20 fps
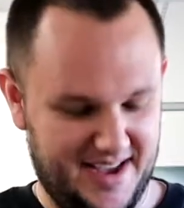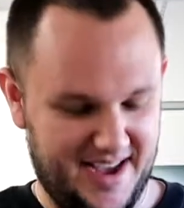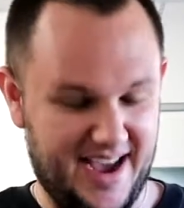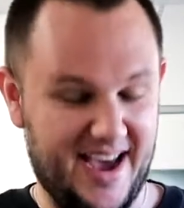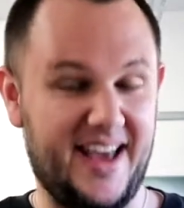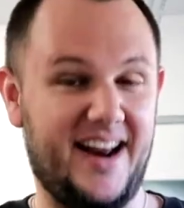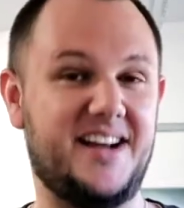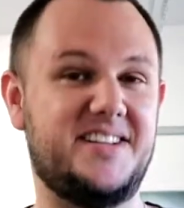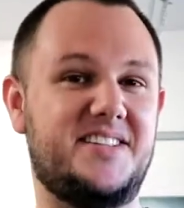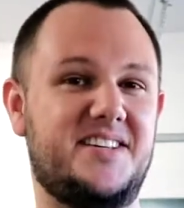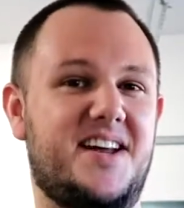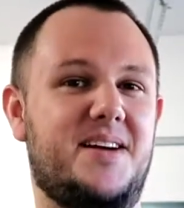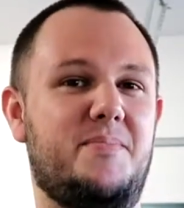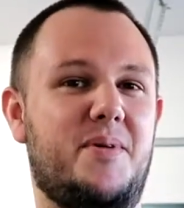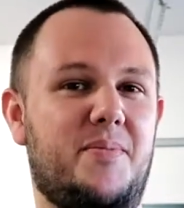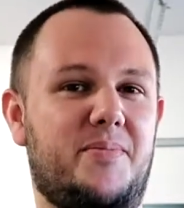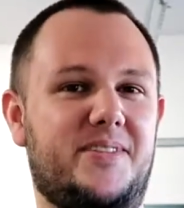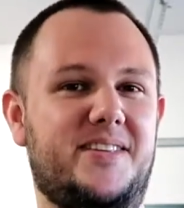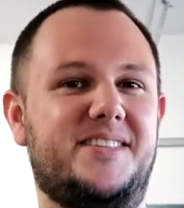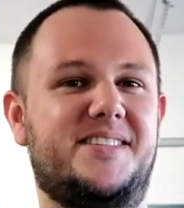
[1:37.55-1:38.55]
I actually come
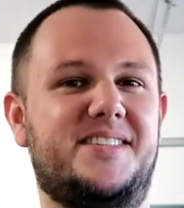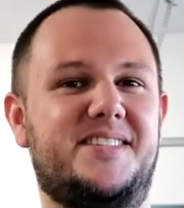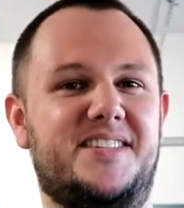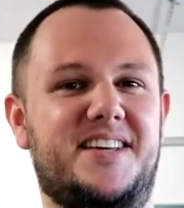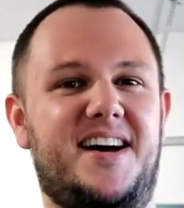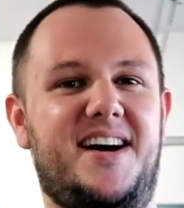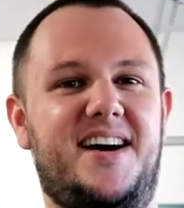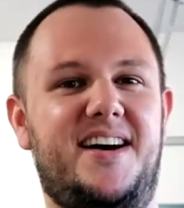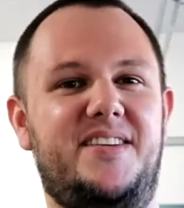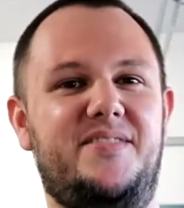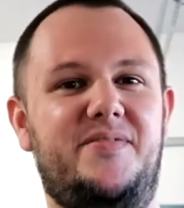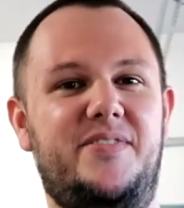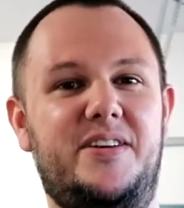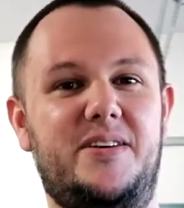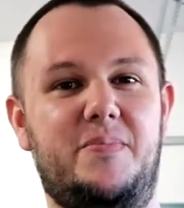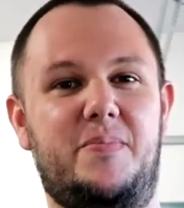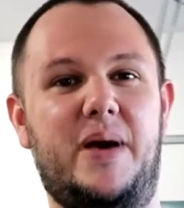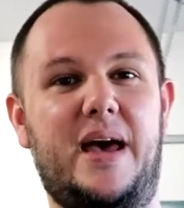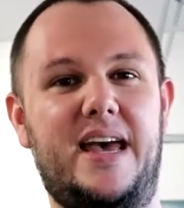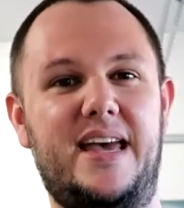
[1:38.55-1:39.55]
up with this design
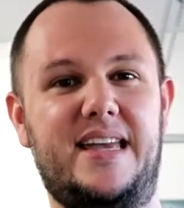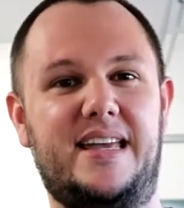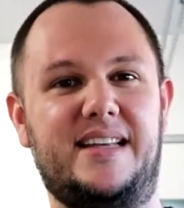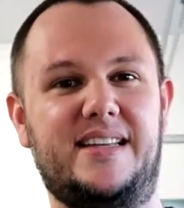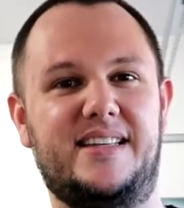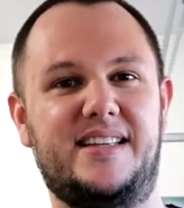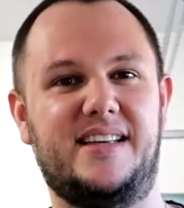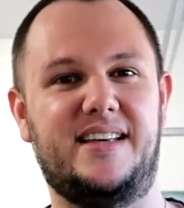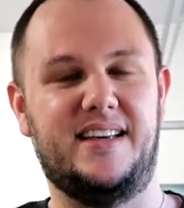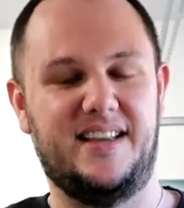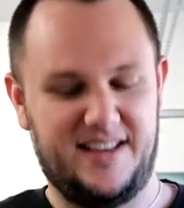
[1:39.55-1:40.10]
via paint.